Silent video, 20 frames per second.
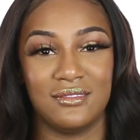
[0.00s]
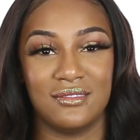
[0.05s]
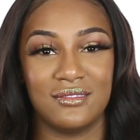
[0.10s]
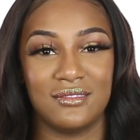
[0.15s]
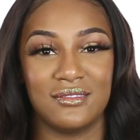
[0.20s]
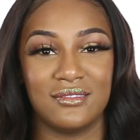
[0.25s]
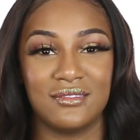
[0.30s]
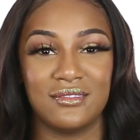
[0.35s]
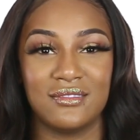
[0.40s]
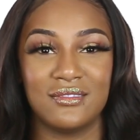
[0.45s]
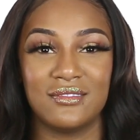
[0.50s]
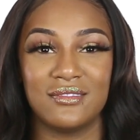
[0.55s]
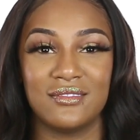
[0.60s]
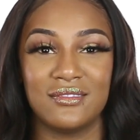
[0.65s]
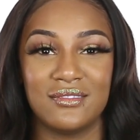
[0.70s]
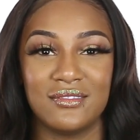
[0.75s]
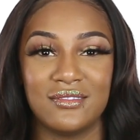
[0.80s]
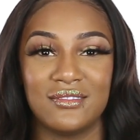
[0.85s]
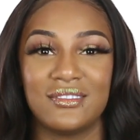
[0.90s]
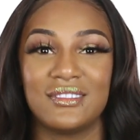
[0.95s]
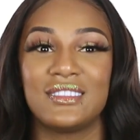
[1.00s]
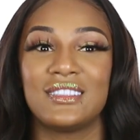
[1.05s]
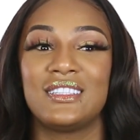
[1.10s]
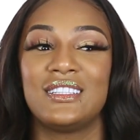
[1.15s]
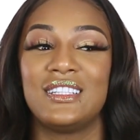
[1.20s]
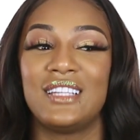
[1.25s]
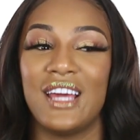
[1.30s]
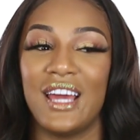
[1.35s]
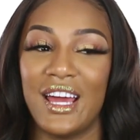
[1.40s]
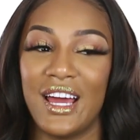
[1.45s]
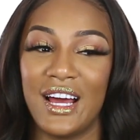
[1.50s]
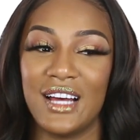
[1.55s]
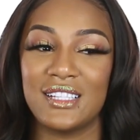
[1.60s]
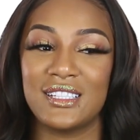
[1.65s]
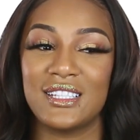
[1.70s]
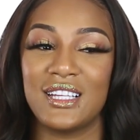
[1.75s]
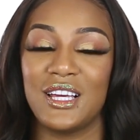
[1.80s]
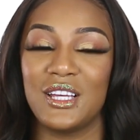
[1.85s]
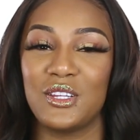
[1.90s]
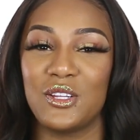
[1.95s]
You seen those? Yeah, I
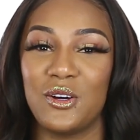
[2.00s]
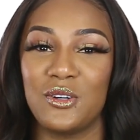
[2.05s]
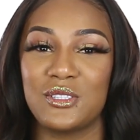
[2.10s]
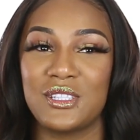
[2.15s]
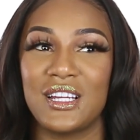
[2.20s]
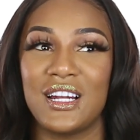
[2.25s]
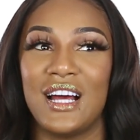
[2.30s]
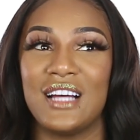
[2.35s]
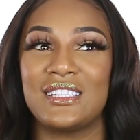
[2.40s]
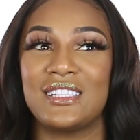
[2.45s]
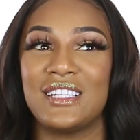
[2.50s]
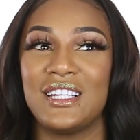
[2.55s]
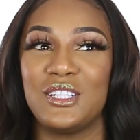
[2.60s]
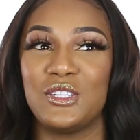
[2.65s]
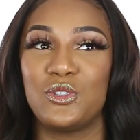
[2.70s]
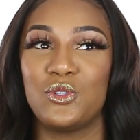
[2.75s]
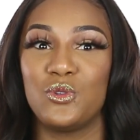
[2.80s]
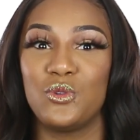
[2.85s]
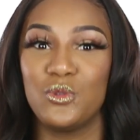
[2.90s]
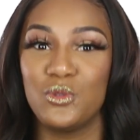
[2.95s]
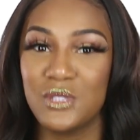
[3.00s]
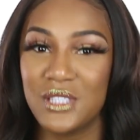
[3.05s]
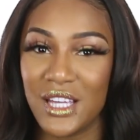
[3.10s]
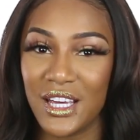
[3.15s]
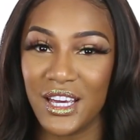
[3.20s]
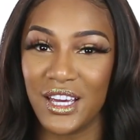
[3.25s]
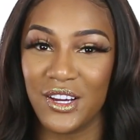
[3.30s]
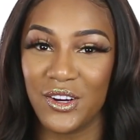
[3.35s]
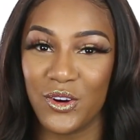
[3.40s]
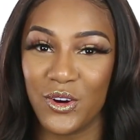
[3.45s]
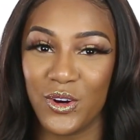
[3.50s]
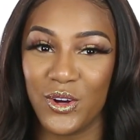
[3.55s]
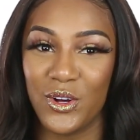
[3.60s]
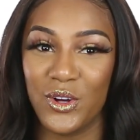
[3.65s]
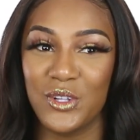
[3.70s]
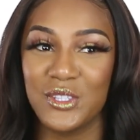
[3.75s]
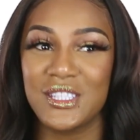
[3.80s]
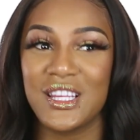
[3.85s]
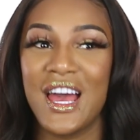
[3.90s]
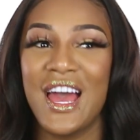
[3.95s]
seen those, and I seen dudes hitting
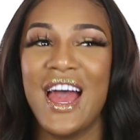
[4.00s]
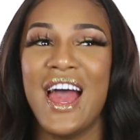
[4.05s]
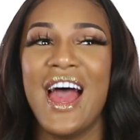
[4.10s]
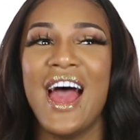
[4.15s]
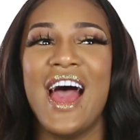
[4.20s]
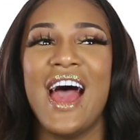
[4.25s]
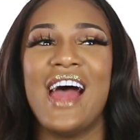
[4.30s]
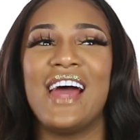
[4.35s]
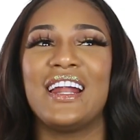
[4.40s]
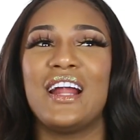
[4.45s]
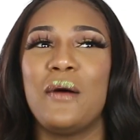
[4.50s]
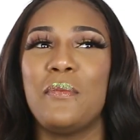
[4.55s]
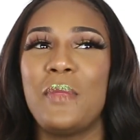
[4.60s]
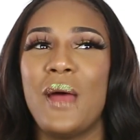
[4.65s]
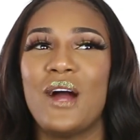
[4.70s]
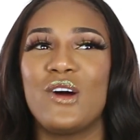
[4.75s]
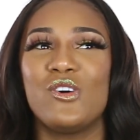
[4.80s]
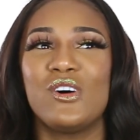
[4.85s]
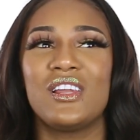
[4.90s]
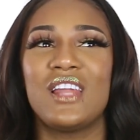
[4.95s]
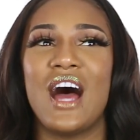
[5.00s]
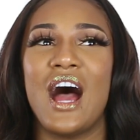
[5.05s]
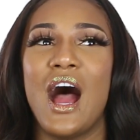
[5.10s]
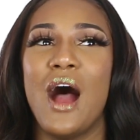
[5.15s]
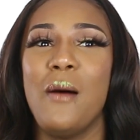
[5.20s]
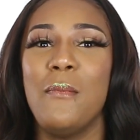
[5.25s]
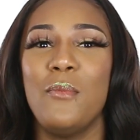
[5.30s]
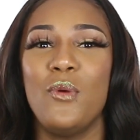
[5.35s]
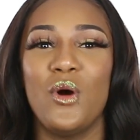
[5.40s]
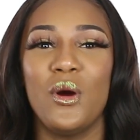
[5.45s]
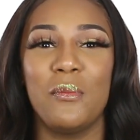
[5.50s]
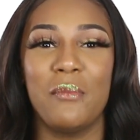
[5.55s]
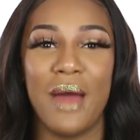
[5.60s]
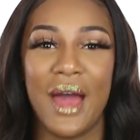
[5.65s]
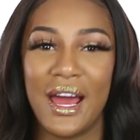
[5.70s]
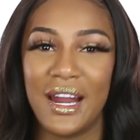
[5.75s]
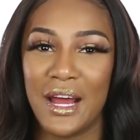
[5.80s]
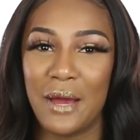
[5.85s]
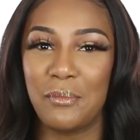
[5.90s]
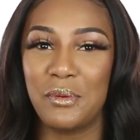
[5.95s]
girls. And I'm not gonna lie, I'm more
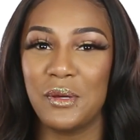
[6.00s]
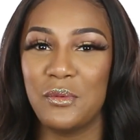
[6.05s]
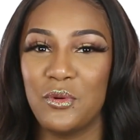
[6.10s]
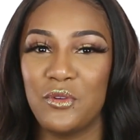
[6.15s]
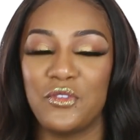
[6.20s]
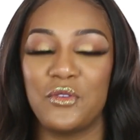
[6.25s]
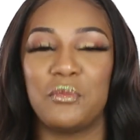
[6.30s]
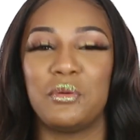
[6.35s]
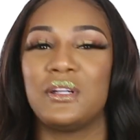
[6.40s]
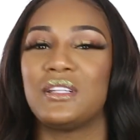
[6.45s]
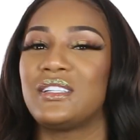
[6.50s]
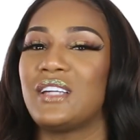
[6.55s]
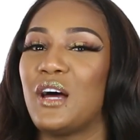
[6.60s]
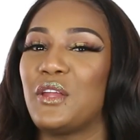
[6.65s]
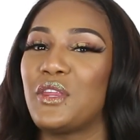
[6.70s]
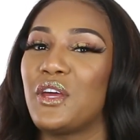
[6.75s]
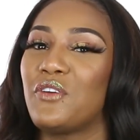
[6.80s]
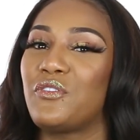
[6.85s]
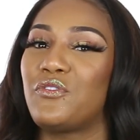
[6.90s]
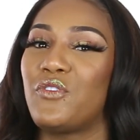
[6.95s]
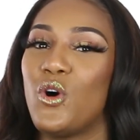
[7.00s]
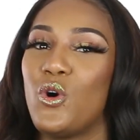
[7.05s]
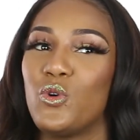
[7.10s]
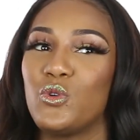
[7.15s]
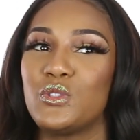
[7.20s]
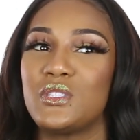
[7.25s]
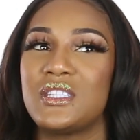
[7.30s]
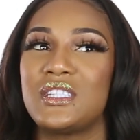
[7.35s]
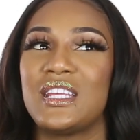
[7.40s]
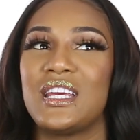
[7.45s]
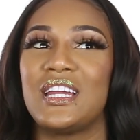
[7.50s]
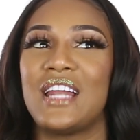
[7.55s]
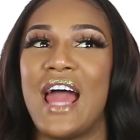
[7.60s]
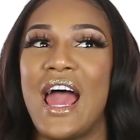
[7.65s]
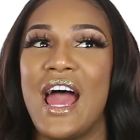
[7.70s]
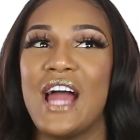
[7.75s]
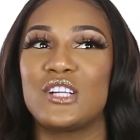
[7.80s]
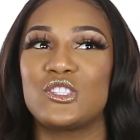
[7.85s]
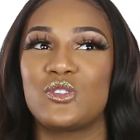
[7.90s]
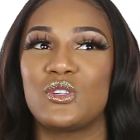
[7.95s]
mad at people for pulling out their phones than
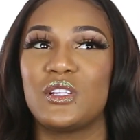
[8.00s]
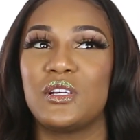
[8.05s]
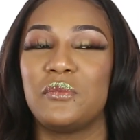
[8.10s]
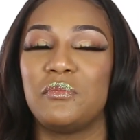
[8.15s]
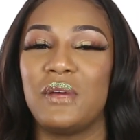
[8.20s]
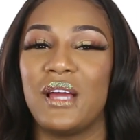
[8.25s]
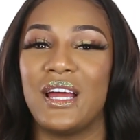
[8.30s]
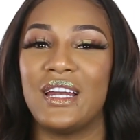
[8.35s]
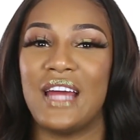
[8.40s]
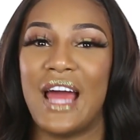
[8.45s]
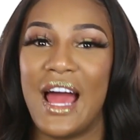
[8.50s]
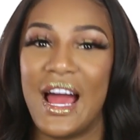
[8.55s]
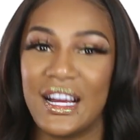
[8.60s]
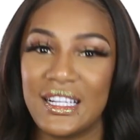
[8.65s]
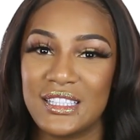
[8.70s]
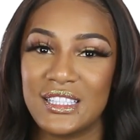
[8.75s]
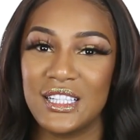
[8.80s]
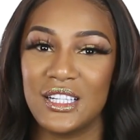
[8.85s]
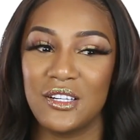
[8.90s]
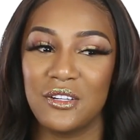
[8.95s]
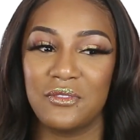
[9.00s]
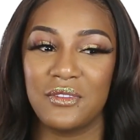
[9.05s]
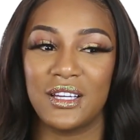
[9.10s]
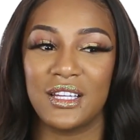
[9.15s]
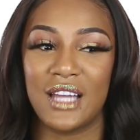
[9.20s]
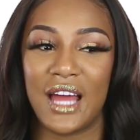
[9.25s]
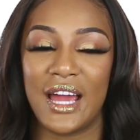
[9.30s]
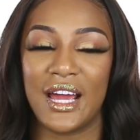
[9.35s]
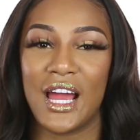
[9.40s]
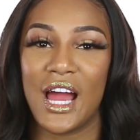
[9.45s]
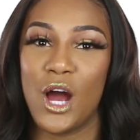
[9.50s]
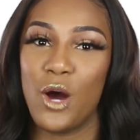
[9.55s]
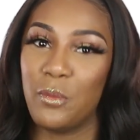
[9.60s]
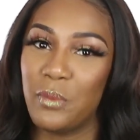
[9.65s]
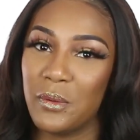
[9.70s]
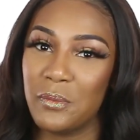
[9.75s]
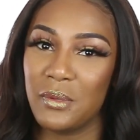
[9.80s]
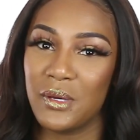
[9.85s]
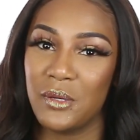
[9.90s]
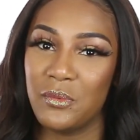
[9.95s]
actually being active and like
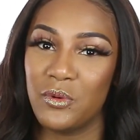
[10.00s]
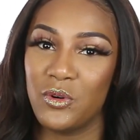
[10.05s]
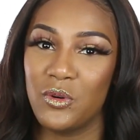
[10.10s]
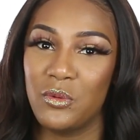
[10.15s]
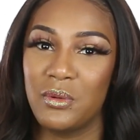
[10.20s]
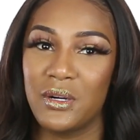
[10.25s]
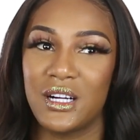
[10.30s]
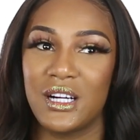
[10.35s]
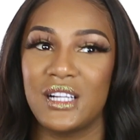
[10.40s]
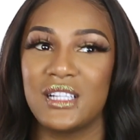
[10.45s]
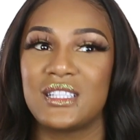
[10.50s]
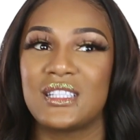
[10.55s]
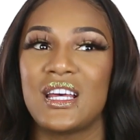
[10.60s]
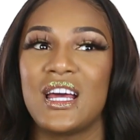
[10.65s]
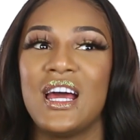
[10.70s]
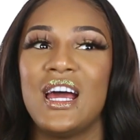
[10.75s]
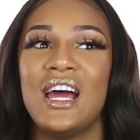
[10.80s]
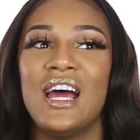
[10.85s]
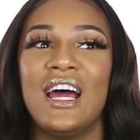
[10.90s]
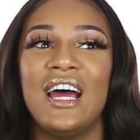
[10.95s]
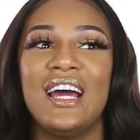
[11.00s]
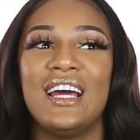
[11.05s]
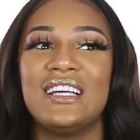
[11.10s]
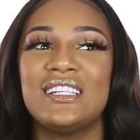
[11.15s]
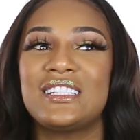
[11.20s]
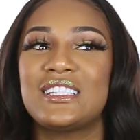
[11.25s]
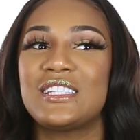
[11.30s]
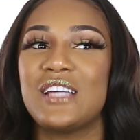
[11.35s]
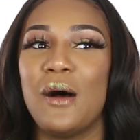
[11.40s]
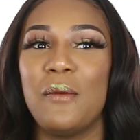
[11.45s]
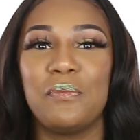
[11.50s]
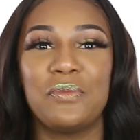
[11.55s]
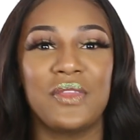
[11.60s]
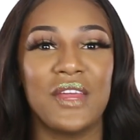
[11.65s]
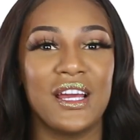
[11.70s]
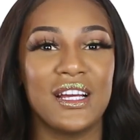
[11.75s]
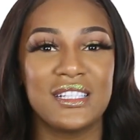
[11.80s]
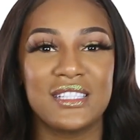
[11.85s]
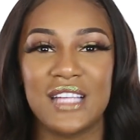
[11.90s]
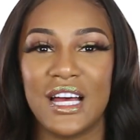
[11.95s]
helping people, because it's some
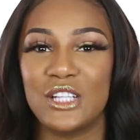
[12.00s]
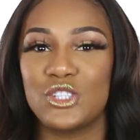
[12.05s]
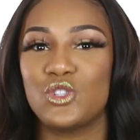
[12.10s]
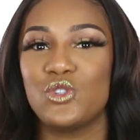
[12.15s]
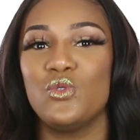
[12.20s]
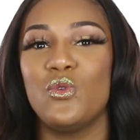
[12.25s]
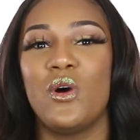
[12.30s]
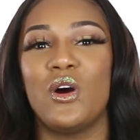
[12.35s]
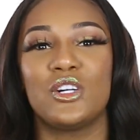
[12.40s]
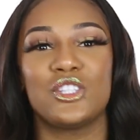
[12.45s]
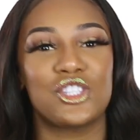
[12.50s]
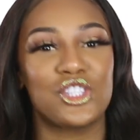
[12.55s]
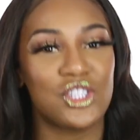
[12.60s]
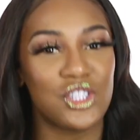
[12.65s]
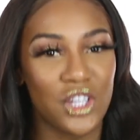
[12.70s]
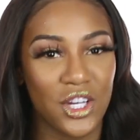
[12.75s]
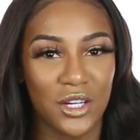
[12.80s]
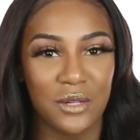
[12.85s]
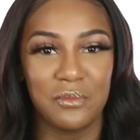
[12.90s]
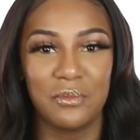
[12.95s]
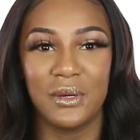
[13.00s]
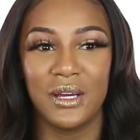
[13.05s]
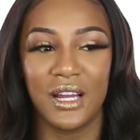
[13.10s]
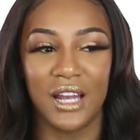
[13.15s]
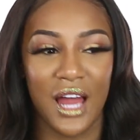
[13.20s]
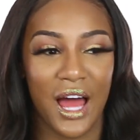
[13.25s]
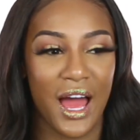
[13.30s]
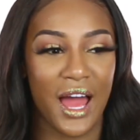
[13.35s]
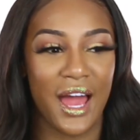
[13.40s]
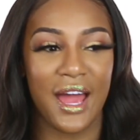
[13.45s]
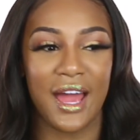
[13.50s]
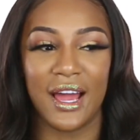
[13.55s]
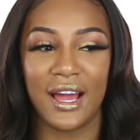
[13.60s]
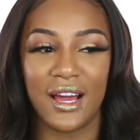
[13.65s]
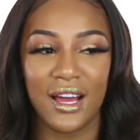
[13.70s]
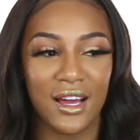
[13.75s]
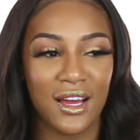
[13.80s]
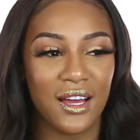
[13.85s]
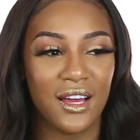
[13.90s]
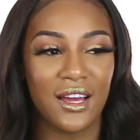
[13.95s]
things that you should be like,